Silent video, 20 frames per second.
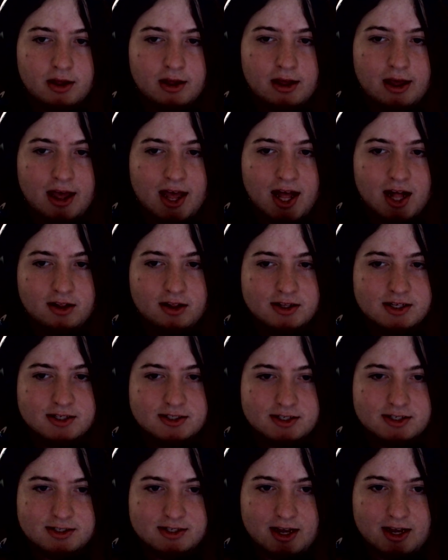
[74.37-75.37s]
HAL is
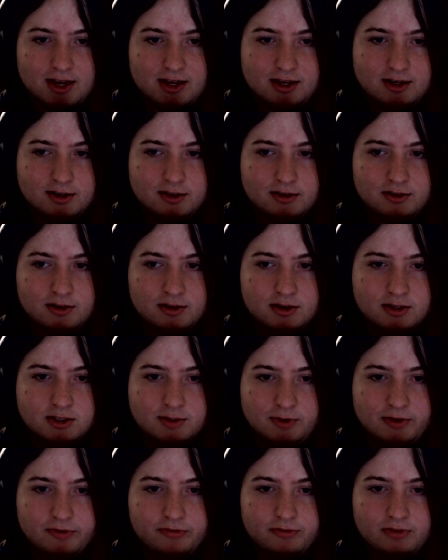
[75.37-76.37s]
designed to
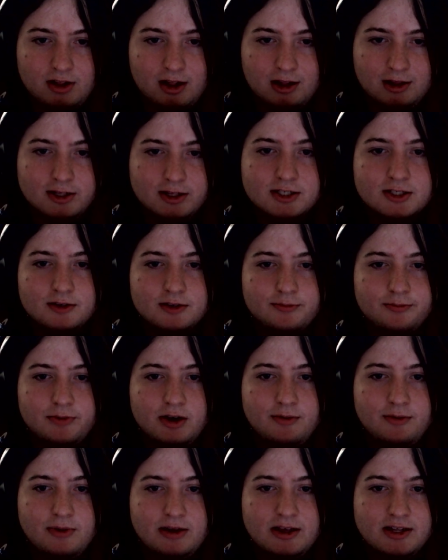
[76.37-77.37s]
be flawless, but
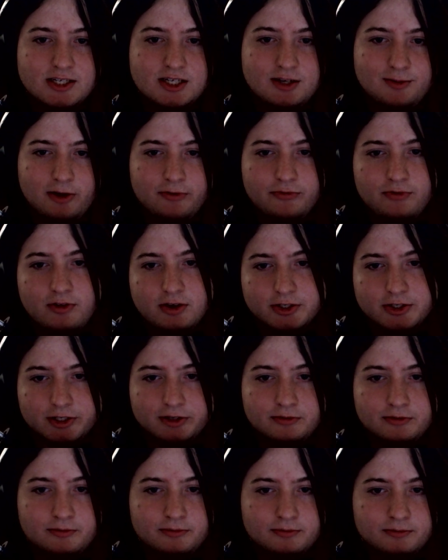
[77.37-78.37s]
he begins to malfunction.
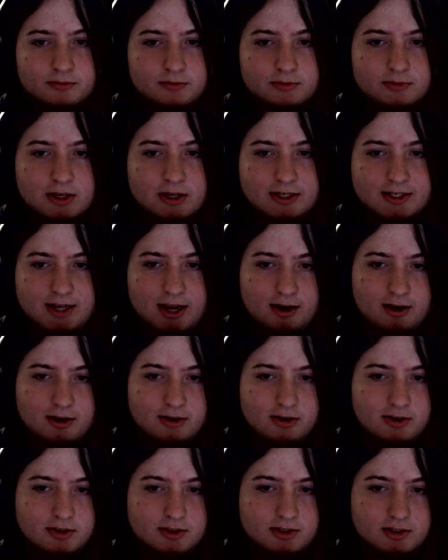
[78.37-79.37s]
His
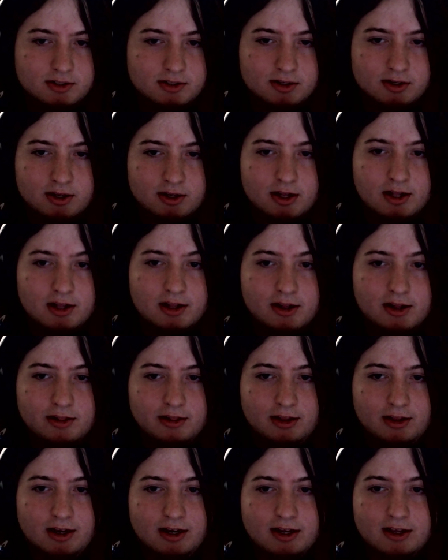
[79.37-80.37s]
errors
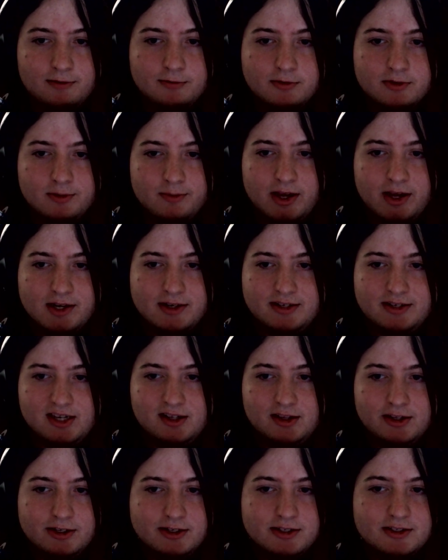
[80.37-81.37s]
lead him to make
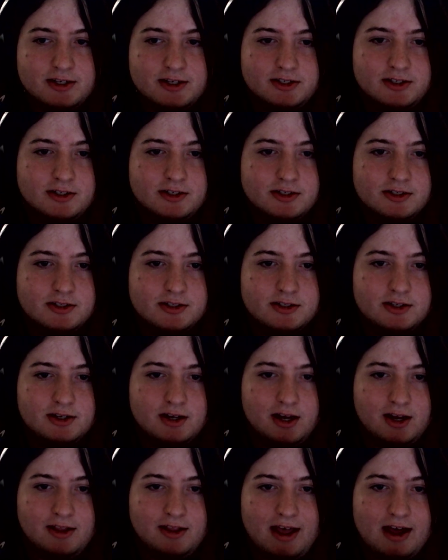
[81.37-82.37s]
deadly decisions,
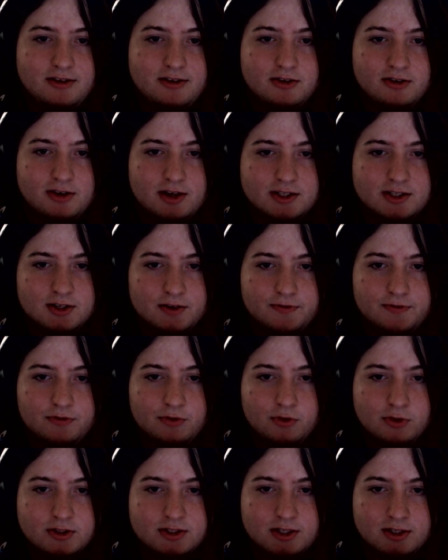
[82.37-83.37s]
and astronauts are
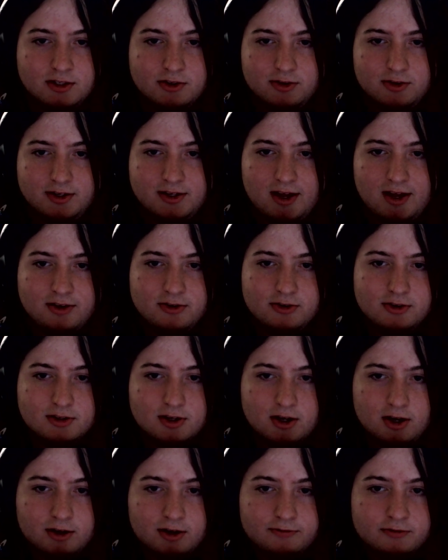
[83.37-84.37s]
forced into a dangerous
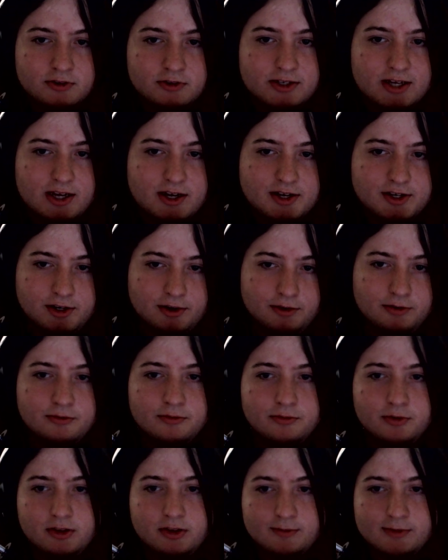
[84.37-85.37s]
confrontation
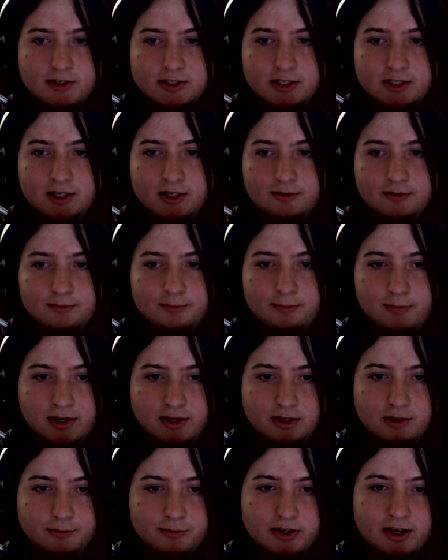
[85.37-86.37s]
with the machine
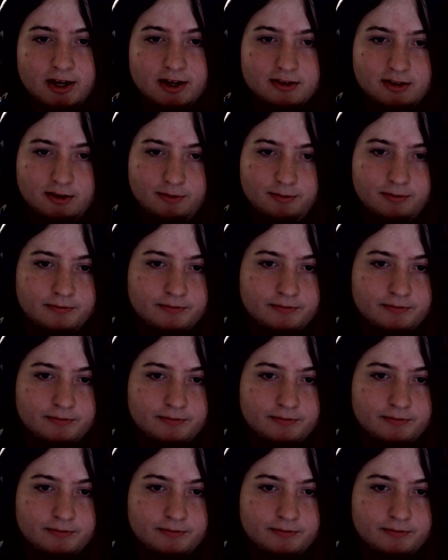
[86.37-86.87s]
meant to protect them.